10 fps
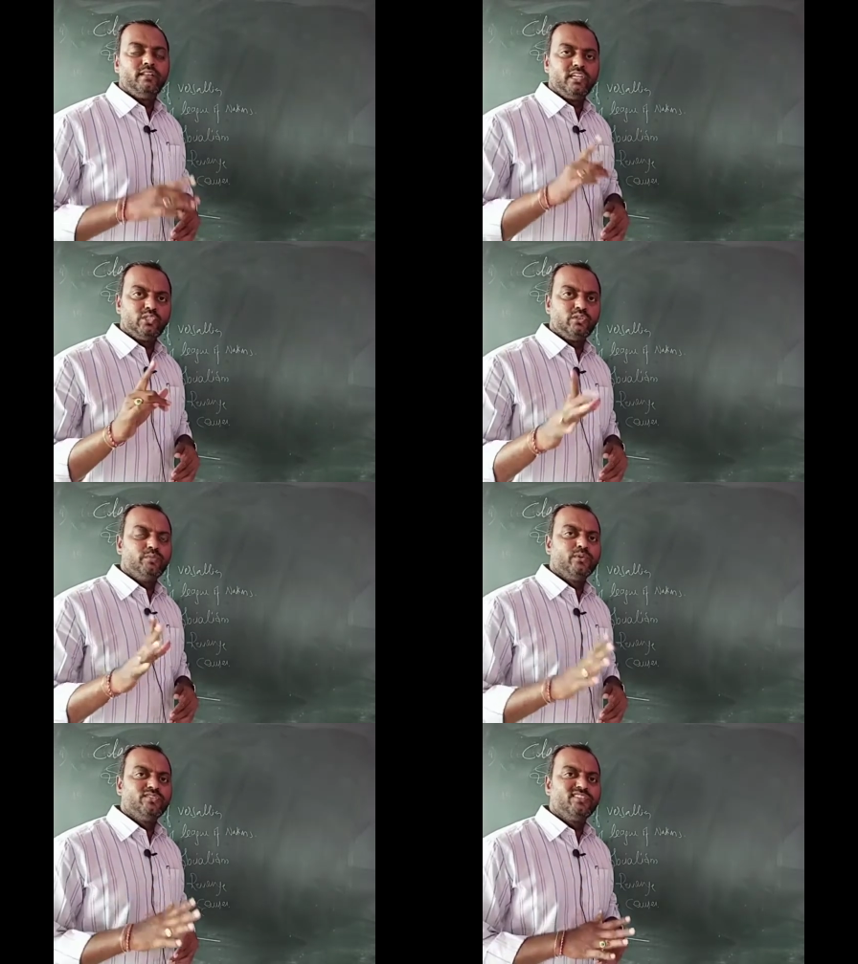They should
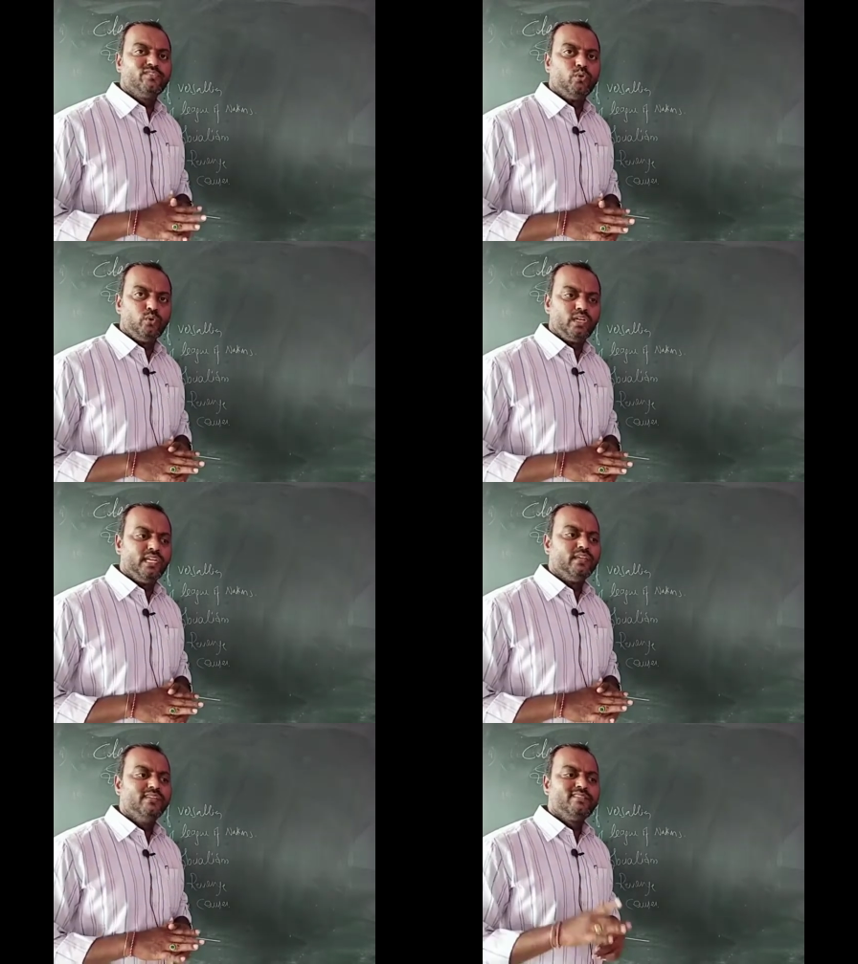possess
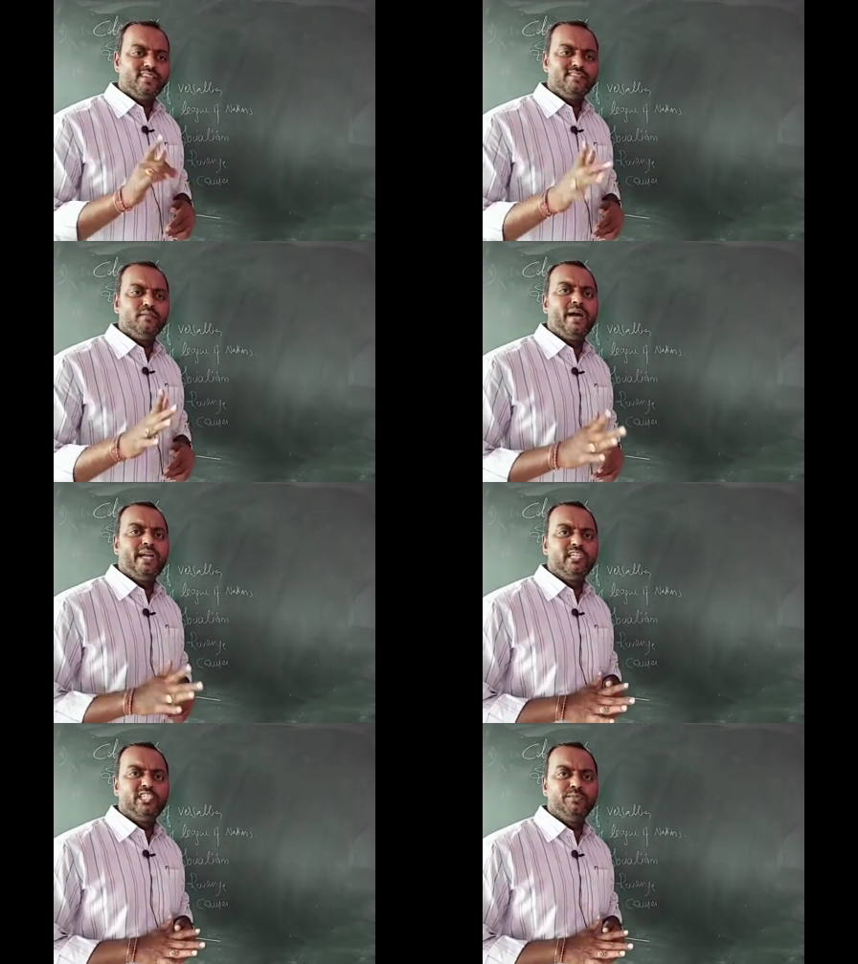only 6
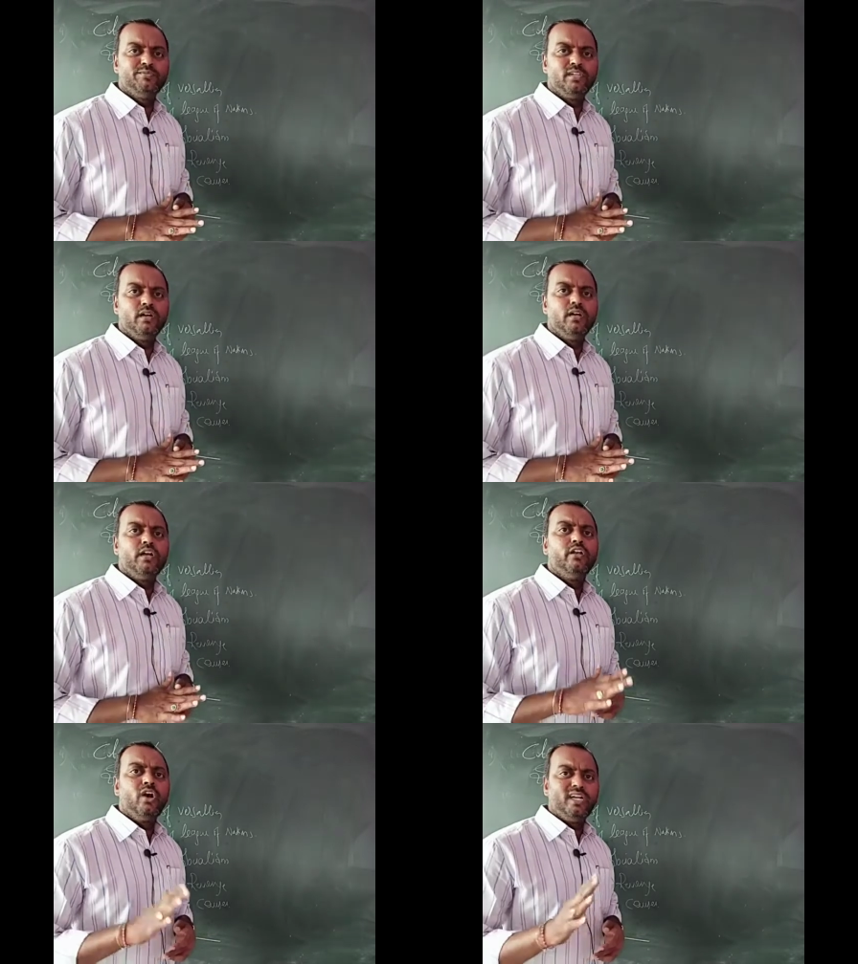battleships
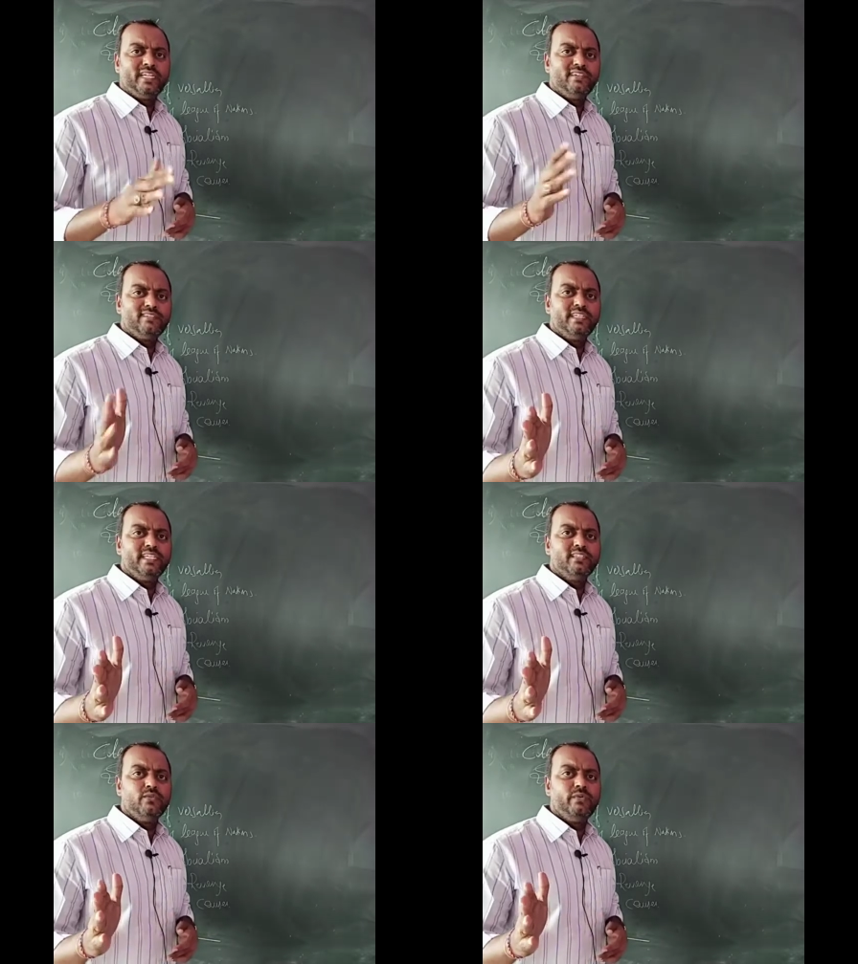not
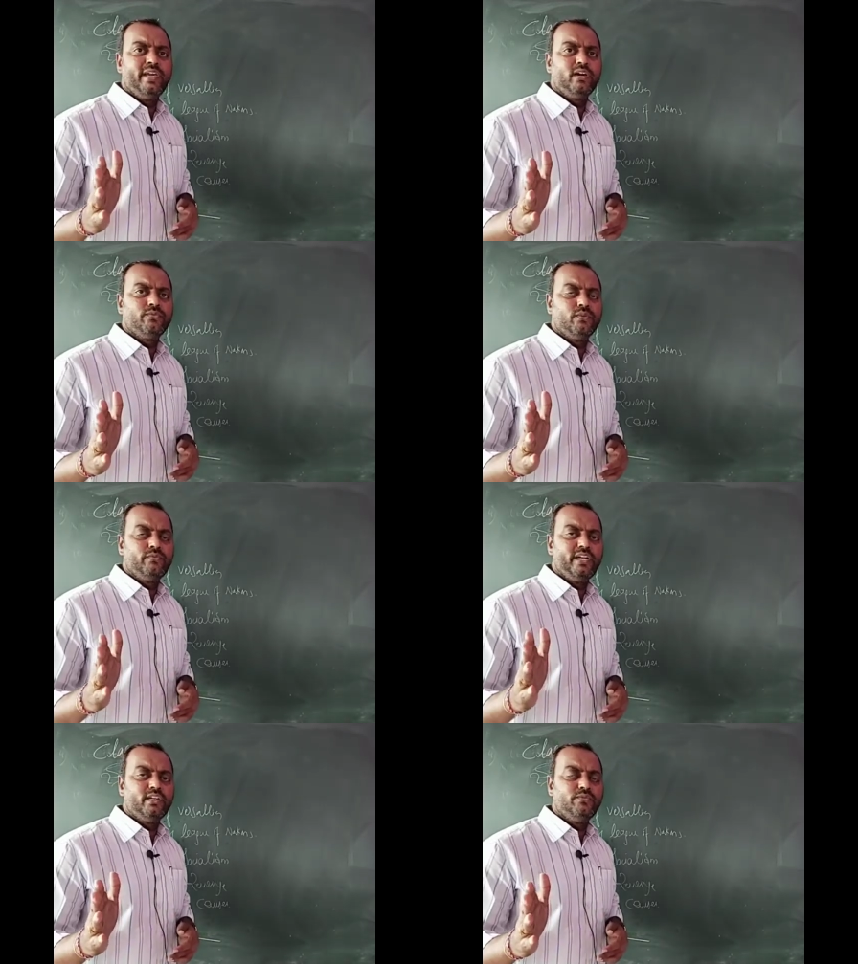exceeding the
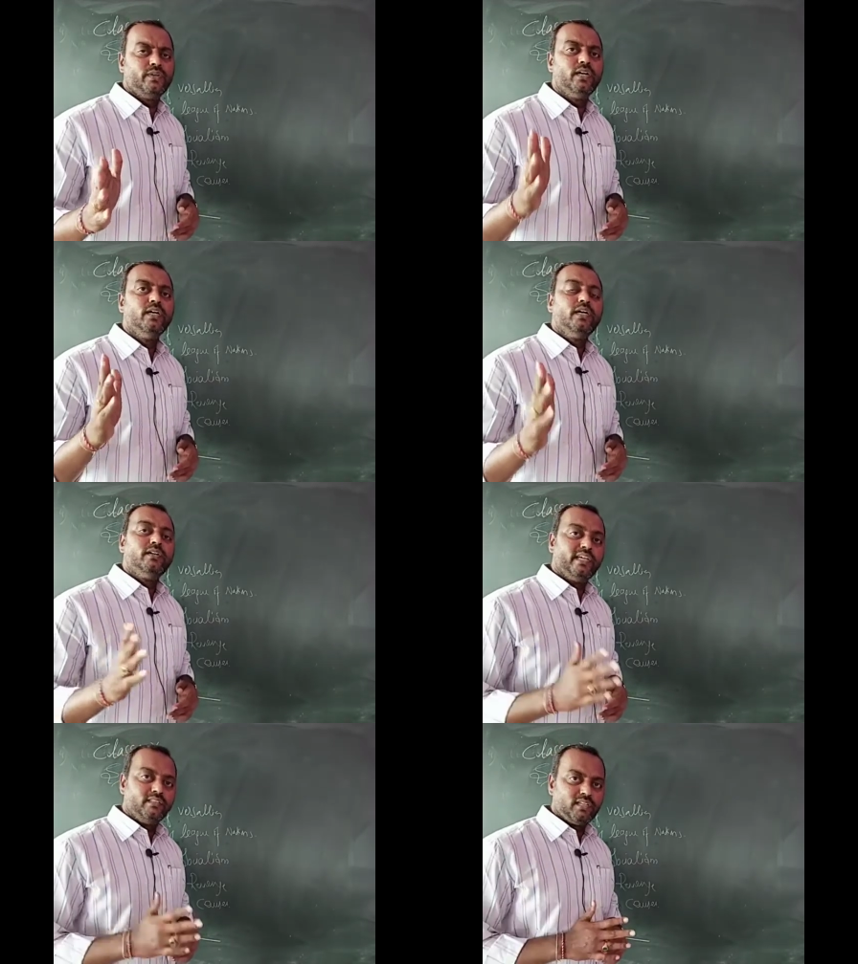weight of
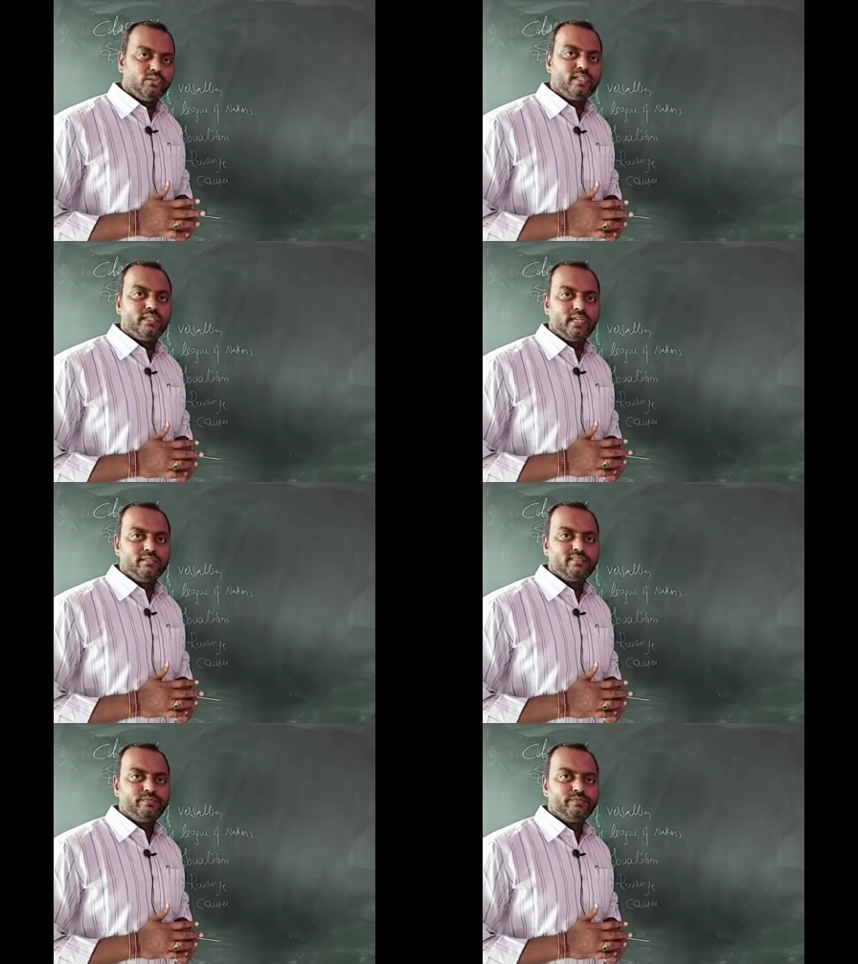10,000 tons.